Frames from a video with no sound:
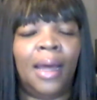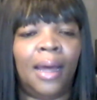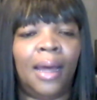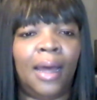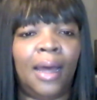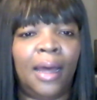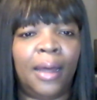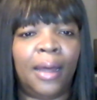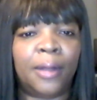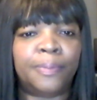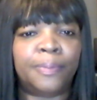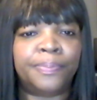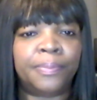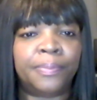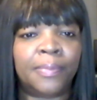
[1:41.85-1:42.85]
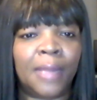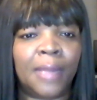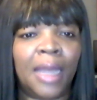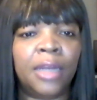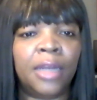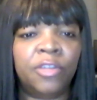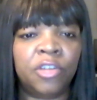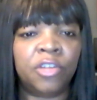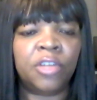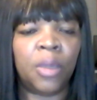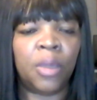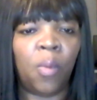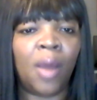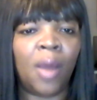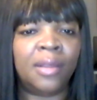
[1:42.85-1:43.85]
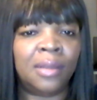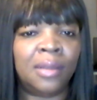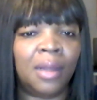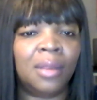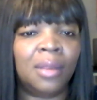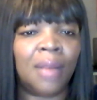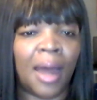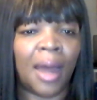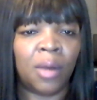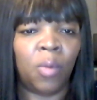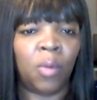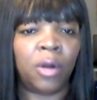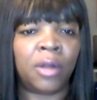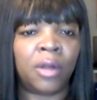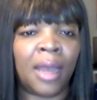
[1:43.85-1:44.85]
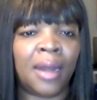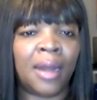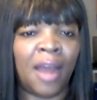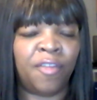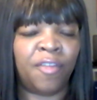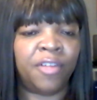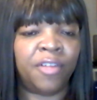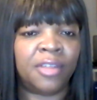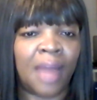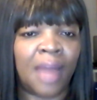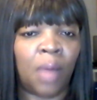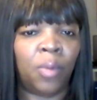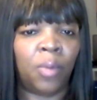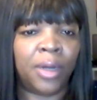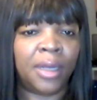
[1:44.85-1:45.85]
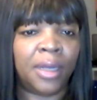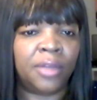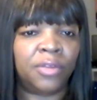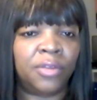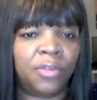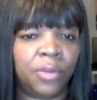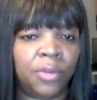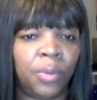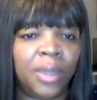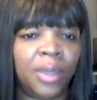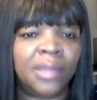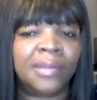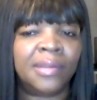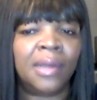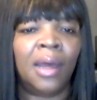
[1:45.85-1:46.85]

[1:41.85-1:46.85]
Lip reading: And it was a lot of work and effort that went into it.